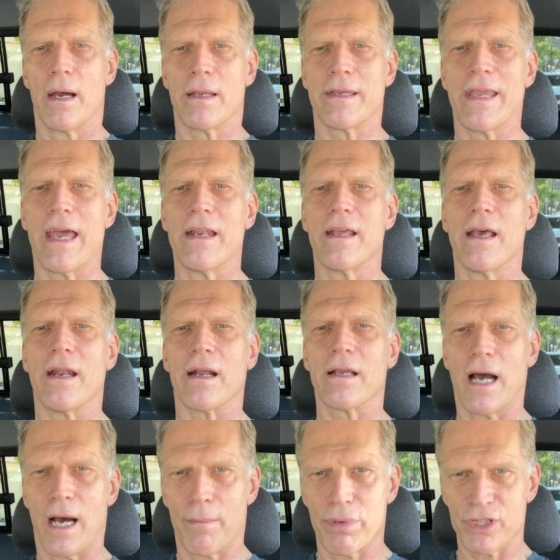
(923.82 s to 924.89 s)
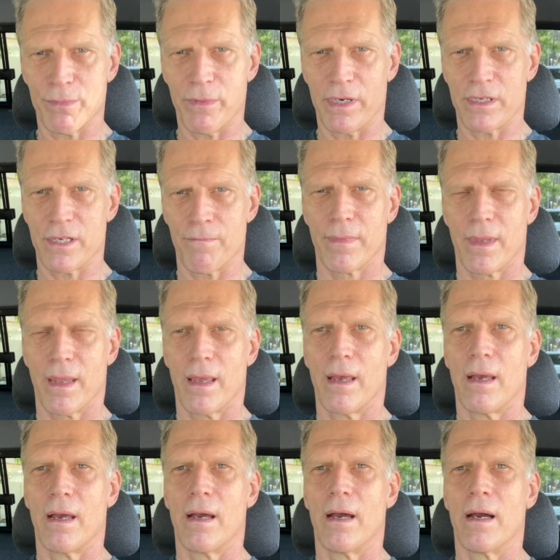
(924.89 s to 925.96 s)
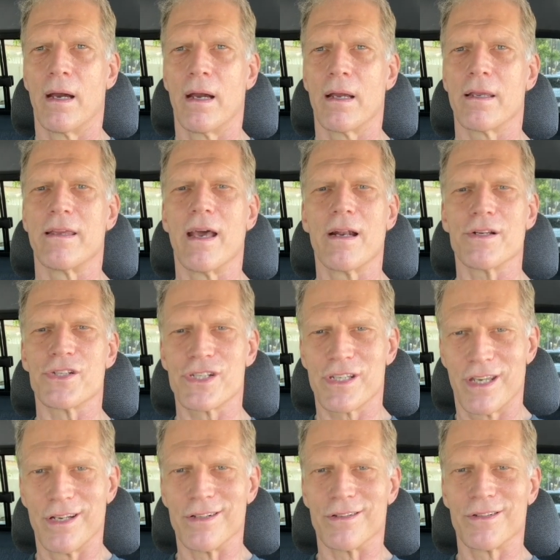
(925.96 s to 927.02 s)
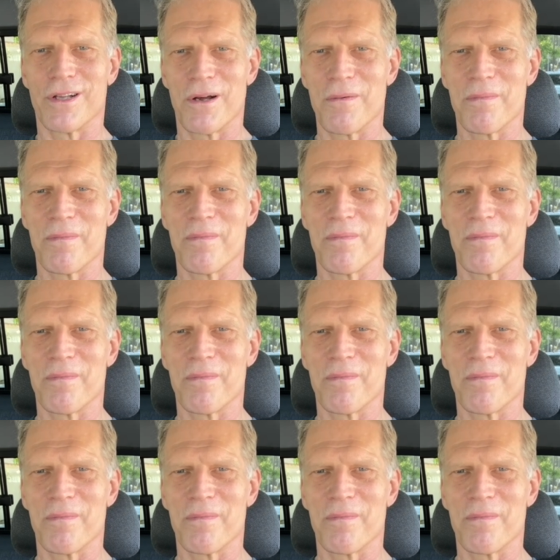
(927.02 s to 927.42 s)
Get an accomplishment. Get a skill.